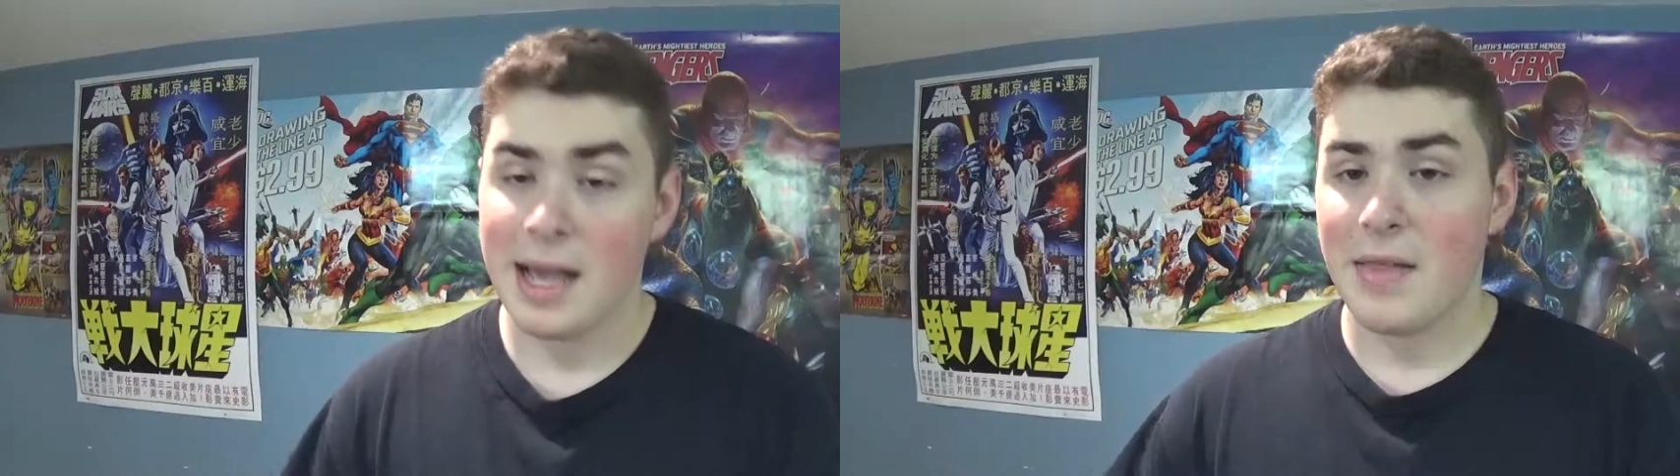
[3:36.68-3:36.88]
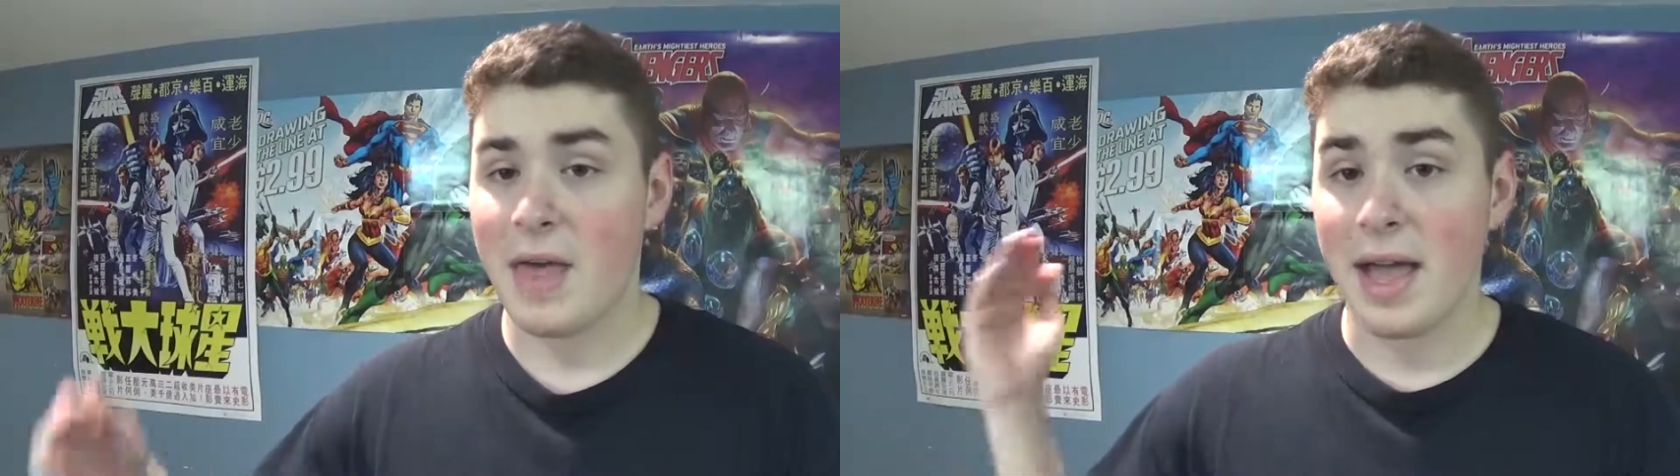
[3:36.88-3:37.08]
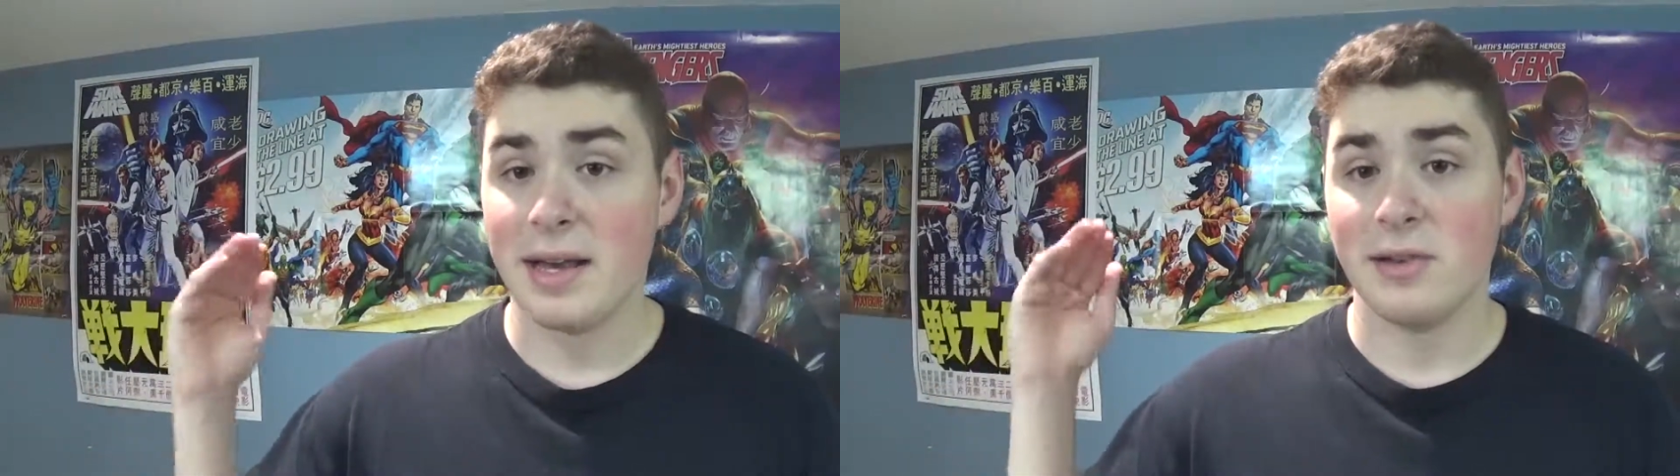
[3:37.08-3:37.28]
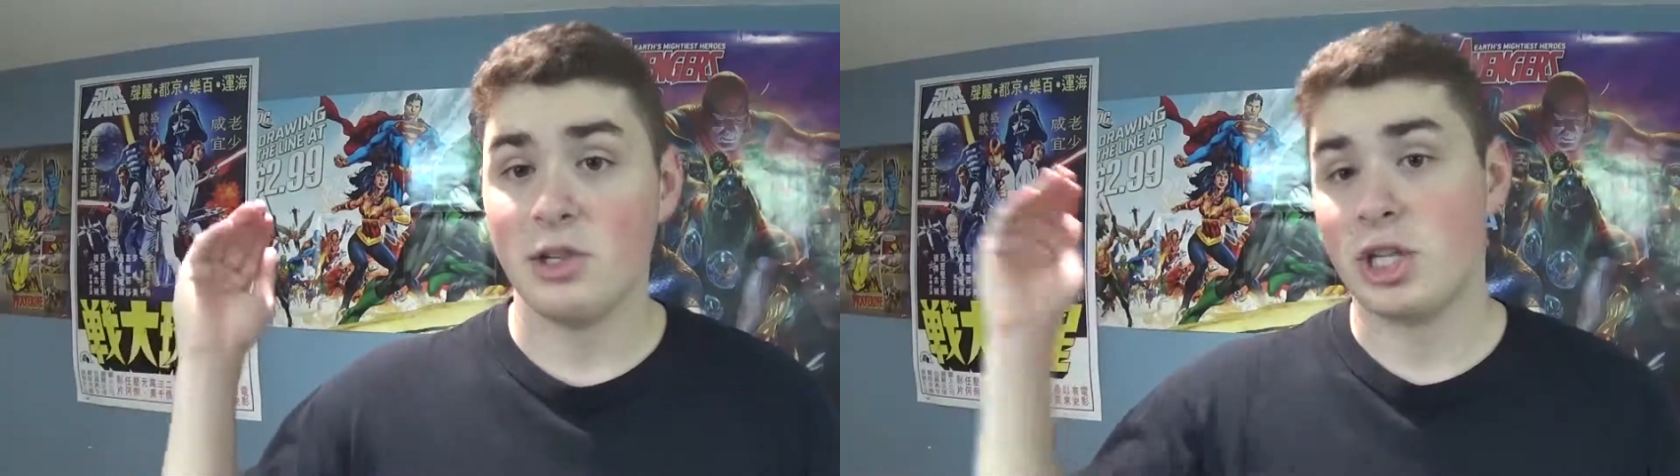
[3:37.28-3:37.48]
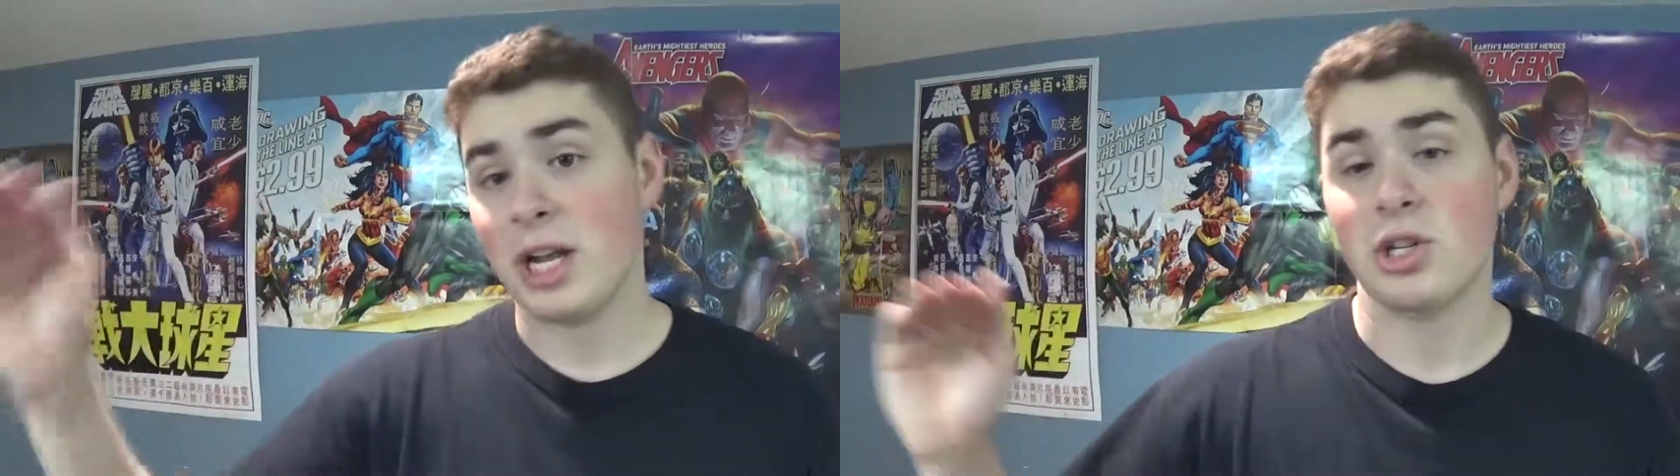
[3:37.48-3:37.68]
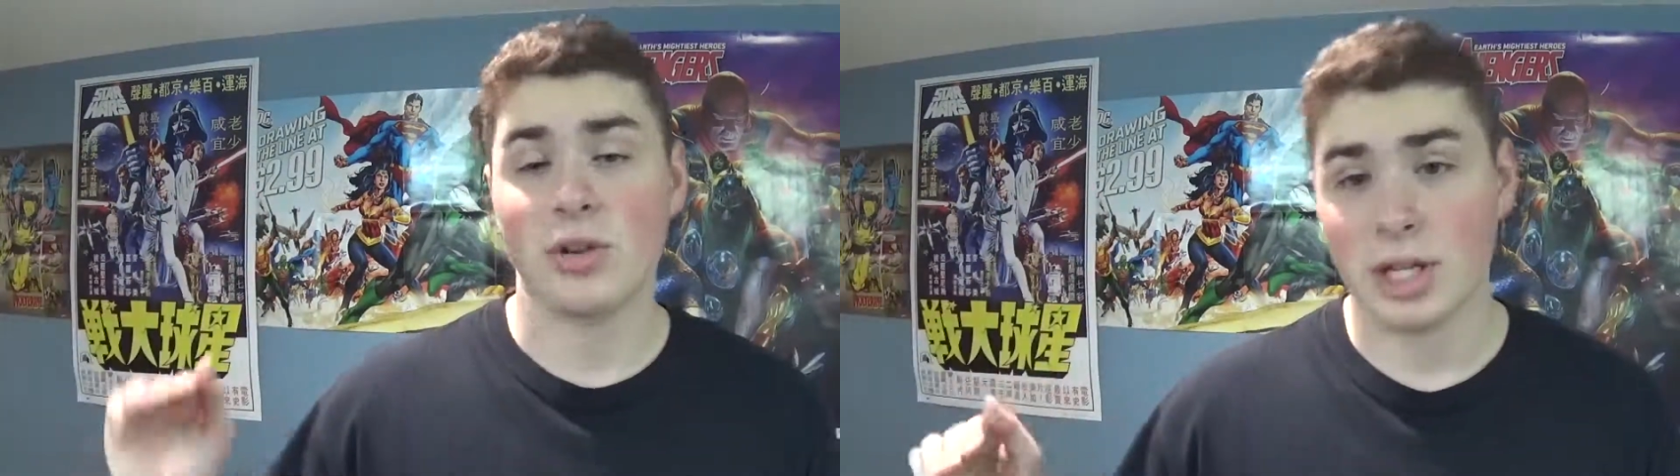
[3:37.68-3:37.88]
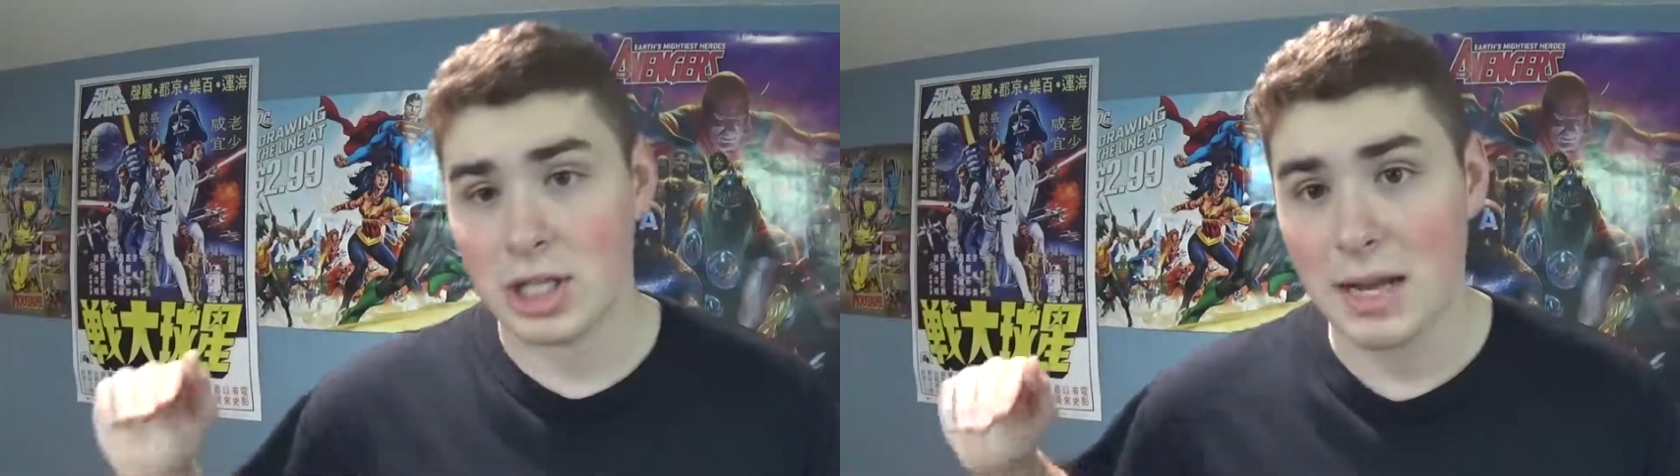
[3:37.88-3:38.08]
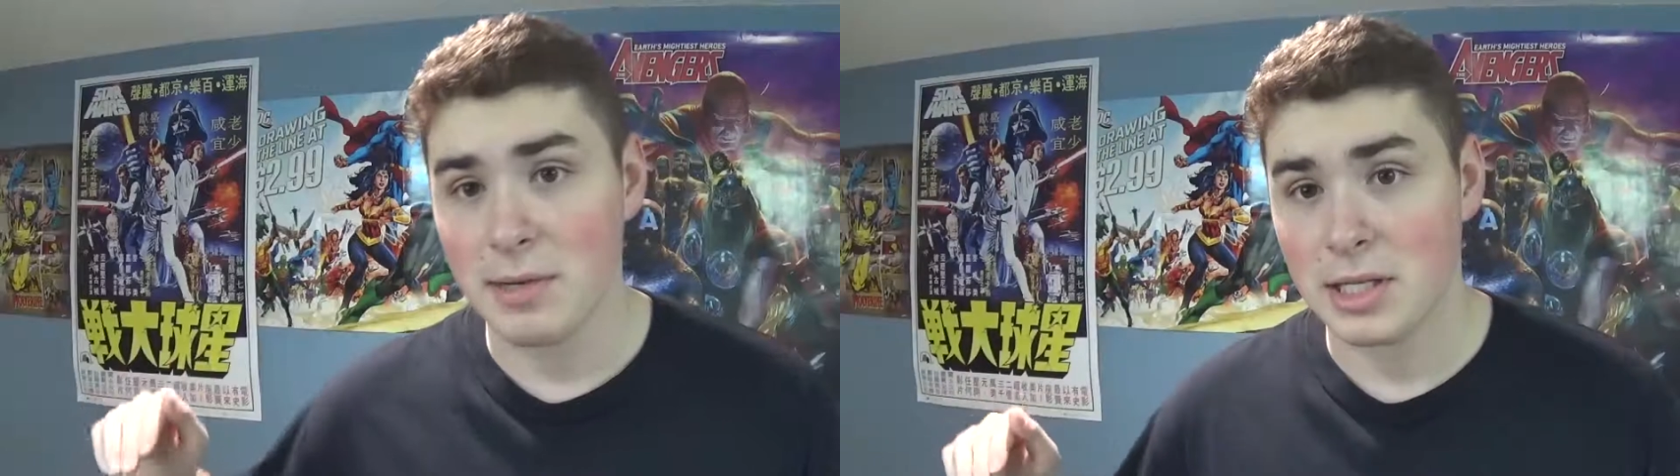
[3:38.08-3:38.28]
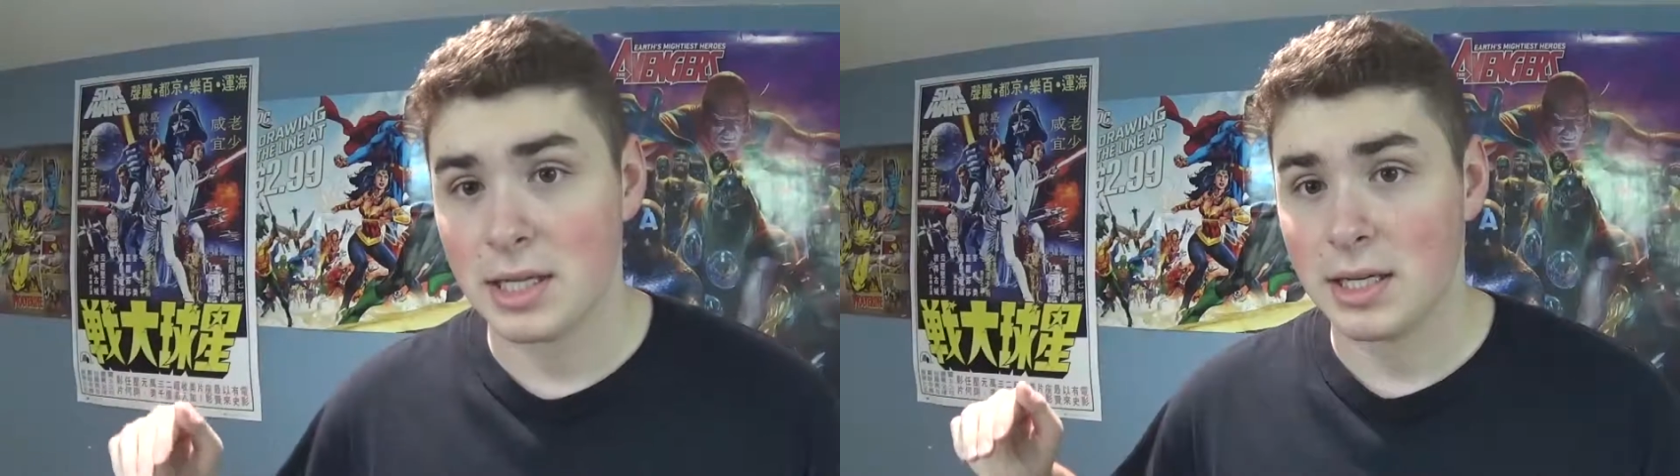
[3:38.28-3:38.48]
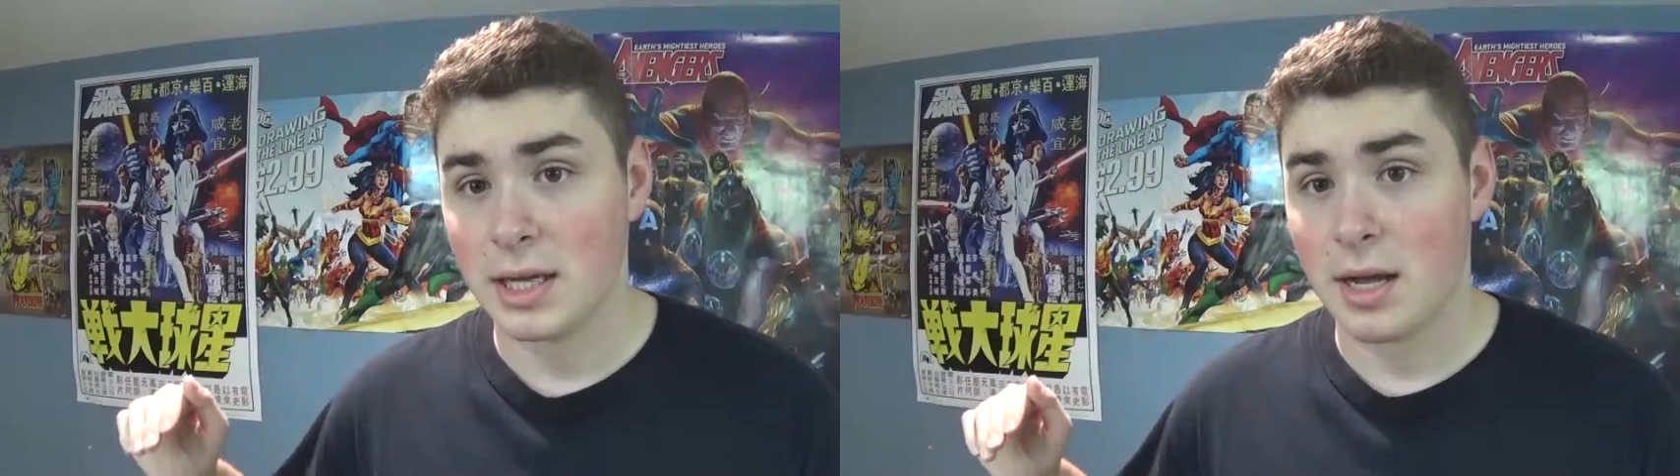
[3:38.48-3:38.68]
Then J. Jonah
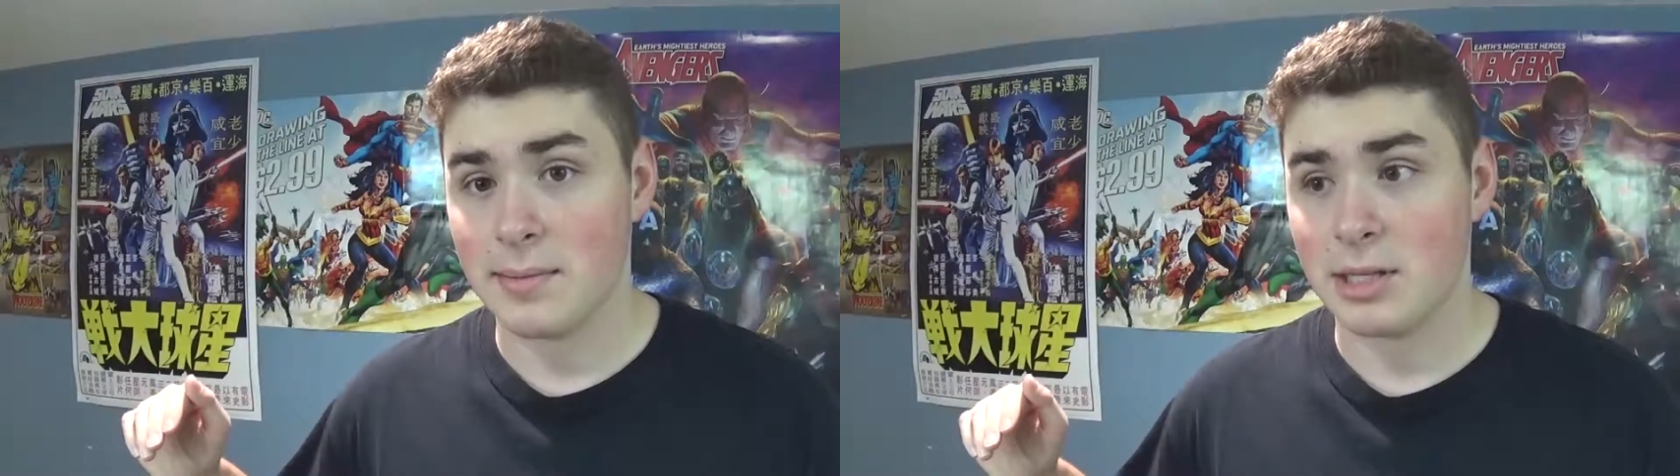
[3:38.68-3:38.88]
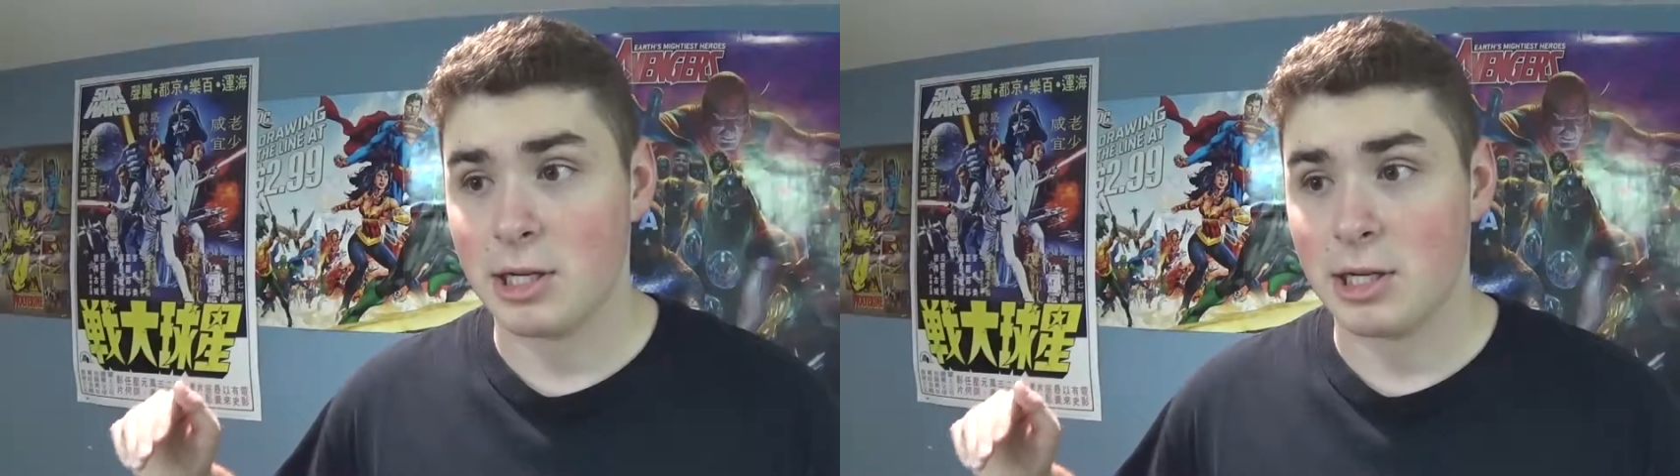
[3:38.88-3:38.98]
Jameson comes in,